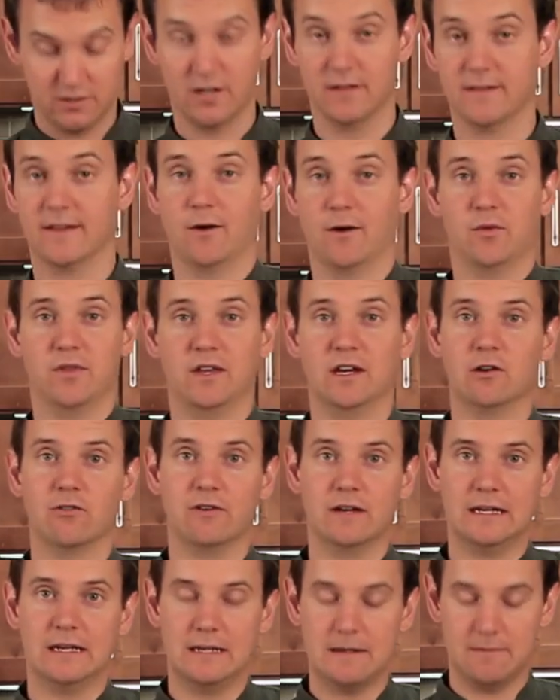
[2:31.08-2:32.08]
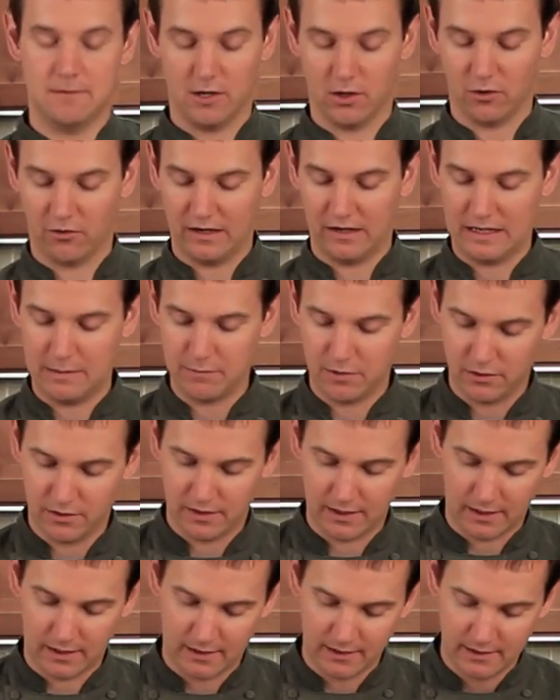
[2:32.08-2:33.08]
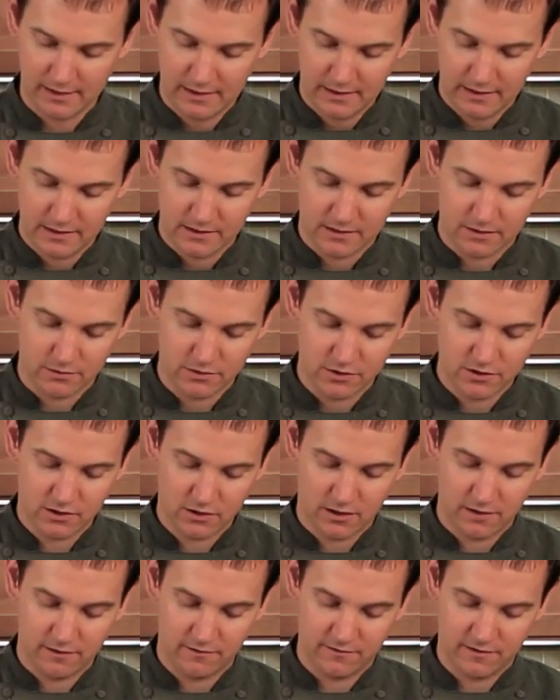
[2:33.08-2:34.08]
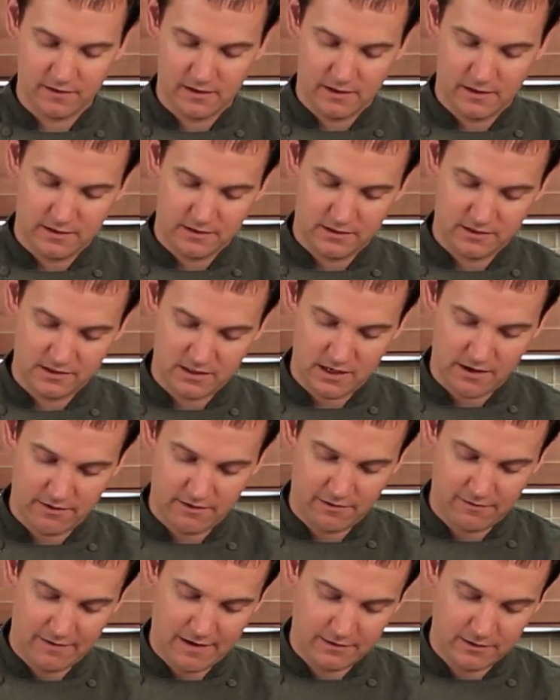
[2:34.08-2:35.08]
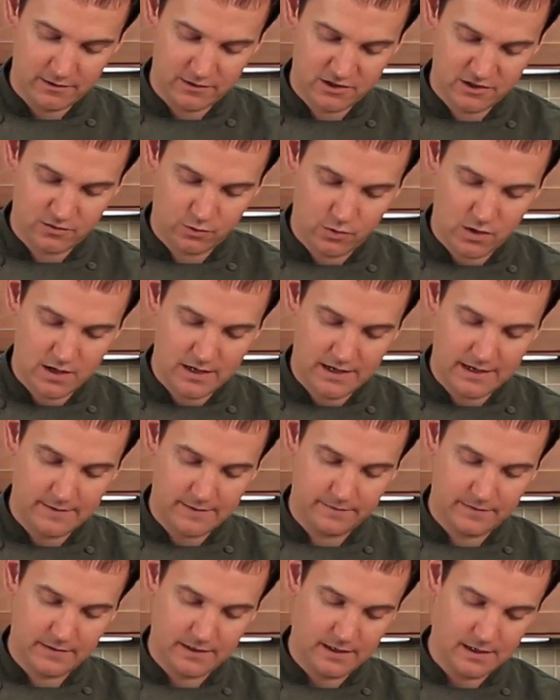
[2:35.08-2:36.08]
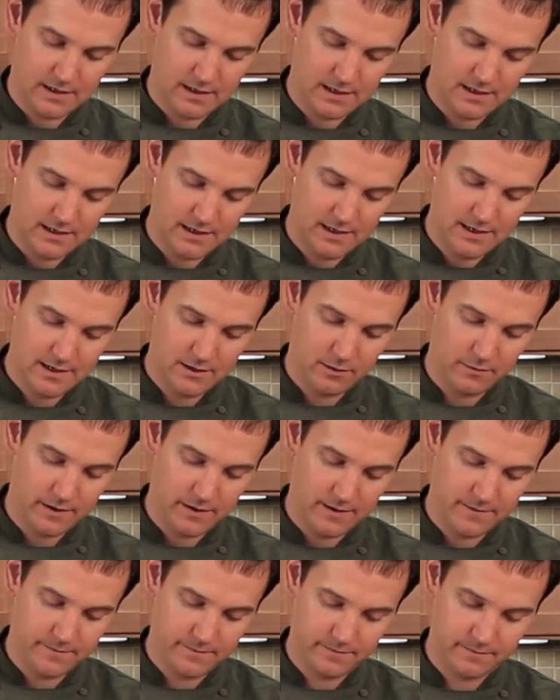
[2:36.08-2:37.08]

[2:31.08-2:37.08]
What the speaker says: turn the whole thing a greeny blue colour. So we're just kind of stirring it around and swirl it a little bit